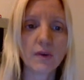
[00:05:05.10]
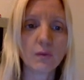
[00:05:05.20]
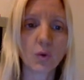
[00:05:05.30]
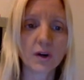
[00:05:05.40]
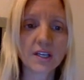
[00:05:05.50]

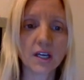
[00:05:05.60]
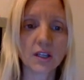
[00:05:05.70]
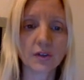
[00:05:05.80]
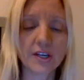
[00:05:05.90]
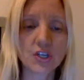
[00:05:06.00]
Warning
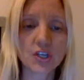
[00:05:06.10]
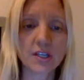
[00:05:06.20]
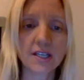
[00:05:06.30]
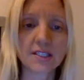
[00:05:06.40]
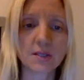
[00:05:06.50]

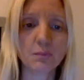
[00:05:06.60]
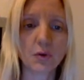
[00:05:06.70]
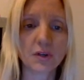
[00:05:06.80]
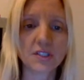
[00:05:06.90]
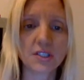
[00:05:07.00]
coloration, it's
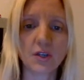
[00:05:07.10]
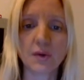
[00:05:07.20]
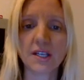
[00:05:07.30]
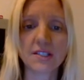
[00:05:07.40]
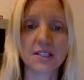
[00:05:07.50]
important to
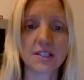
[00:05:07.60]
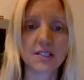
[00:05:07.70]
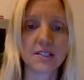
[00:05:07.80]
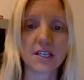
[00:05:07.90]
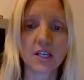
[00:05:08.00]
note it's a
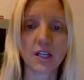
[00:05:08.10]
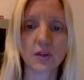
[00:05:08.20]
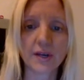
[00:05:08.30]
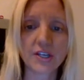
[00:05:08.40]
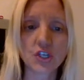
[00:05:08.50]
distinct
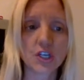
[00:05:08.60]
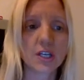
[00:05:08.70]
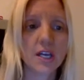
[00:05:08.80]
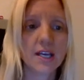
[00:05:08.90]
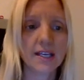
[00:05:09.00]

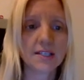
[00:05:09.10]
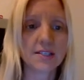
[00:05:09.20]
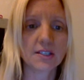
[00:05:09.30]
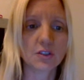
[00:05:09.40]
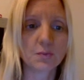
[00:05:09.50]
coloration. It
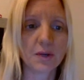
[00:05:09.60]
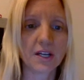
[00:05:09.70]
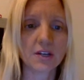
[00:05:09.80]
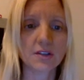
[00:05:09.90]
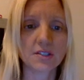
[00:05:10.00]
signals
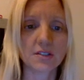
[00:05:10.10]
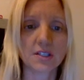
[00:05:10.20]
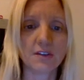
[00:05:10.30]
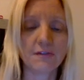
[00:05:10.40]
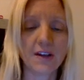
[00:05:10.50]
predators as
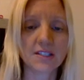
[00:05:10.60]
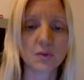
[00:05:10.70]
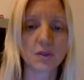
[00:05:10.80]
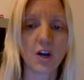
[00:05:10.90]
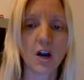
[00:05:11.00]
a defense.
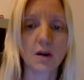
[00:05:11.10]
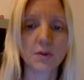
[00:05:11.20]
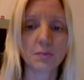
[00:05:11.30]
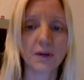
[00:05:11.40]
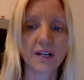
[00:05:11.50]
It would harm
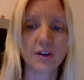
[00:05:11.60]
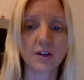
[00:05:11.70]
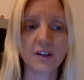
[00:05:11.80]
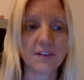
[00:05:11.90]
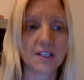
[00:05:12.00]
the
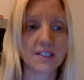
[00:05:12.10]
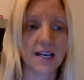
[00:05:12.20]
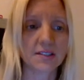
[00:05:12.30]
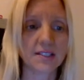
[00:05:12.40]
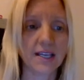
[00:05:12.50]
predator if it
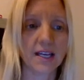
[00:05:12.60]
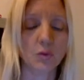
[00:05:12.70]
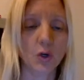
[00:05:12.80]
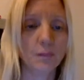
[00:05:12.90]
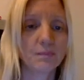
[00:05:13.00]
attacks the
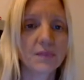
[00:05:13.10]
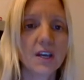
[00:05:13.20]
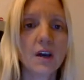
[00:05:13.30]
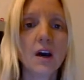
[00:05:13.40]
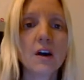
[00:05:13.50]
animal.
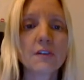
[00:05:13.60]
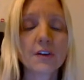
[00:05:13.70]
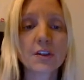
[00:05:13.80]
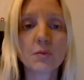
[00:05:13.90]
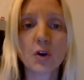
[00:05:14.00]

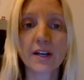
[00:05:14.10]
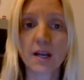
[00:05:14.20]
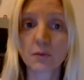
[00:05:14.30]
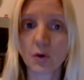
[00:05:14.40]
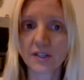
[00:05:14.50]
Furthermore, and
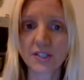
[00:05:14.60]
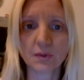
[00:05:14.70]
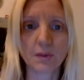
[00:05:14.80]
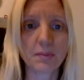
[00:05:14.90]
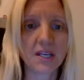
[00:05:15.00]
I'm going to
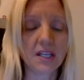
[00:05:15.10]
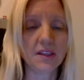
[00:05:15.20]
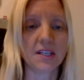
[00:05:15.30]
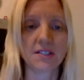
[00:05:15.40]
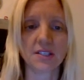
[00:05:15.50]

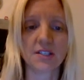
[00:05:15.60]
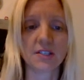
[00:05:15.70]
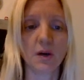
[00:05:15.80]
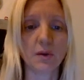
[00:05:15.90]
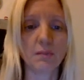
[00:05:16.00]
repeat this, it's
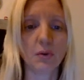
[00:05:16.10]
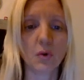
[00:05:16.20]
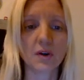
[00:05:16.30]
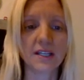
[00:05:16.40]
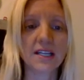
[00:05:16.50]
so
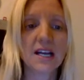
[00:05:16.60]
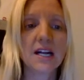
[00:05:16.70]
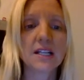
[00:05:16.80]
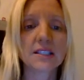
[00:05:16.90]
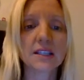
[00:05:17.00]
important,
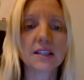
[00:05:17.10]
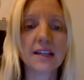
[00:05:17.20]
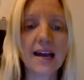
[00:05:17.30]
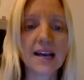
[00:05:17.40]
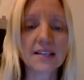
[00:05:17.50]
the
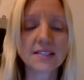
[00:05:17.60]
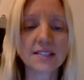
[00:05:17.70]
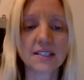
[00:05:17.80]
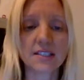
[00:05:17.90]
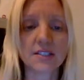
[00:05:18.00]
last
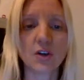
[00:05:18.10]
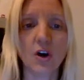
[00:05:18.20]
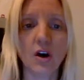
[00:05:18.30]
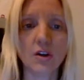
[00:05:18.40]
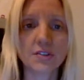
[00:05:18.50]
sentence
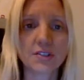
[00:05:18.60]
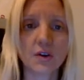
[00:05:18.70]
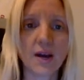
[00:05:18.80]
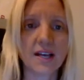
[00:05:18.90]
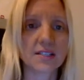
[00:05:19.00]

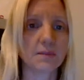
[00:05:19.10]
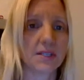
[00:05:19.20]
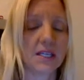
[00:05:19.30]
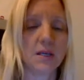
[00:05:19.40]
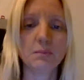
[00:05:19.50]
also has
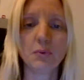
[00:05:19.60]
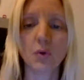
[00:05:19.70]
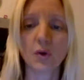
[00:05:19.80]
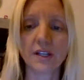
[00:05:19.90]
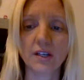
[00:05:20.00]
something
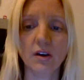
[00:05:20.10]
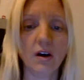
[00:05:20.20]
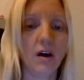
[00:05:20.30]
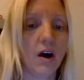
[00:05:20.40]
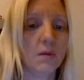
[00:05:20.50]
important
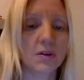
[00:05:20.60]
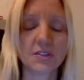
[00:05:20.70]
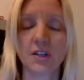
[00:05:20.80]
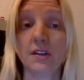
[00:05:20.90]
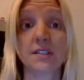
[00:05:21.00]

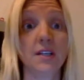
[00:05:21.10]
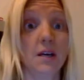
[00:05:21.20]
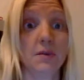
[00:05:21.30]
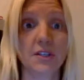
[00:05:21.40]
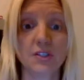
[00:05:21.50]
almost all the
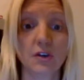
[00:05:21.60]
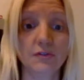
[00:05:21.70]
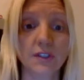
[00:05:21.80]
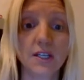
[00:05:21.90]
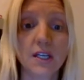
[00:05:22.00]
time on the
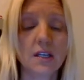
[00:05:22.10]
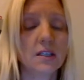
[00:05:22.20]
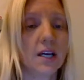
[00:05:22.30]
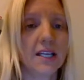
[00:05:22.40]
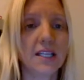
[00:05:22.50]
TOEFL,
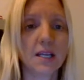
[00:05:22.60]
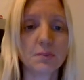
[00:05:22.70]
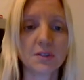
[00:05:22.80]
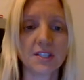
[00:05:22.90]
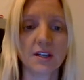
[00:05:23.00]

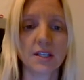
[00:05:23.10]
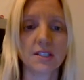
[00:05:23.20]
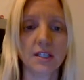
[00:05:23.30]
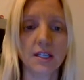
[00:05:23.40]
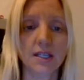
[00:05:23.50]
99% of the
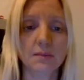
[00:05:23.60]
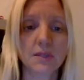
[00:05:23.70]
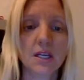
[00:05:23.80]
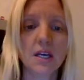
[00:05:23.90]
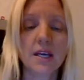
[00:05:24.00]
time.
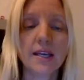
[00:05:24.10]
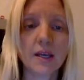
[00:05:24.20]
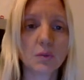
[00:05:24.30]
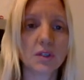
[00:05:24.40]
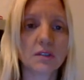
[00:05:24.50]

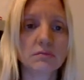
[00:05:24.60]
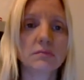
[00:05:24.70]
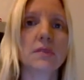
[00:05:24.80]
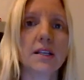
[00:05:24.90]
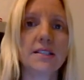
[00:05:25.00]
It
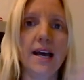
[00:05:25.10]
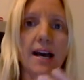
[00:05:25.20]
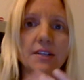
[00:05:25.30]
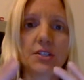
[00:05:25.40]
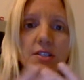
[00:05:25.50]
will
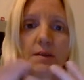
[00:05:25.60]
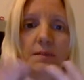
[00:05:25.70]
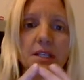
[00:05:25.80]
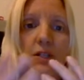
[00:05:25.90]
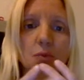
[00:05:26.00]
attach to
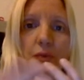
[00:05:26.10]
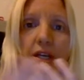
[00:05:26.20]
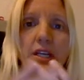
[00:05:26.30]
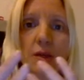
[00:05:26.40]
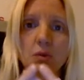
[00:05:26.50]
something in the
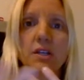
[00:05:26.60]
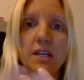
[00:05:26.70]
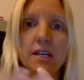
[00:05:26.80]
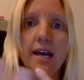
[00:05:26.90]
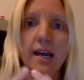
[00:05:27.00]
reading, it will
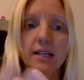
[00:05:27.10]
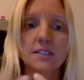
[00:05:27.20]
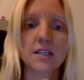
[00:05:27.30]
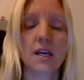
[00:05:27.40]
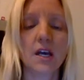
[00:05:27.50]

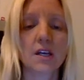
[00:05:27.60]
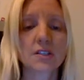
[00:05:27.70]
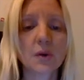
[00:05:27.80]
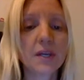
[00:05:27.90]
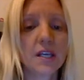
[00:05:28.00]
connect.
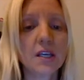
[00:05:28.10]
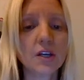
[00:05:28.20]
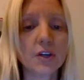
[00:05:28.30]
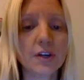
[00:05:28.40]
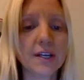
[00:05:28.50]
So
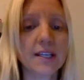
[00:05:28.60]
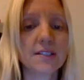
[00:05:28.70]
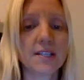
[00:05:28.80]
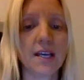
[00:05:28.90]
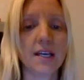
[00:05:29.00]
here
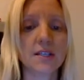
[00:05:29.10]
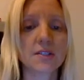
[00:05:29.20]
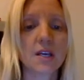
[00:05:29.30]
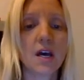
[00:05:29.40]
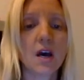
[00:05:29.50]
it says,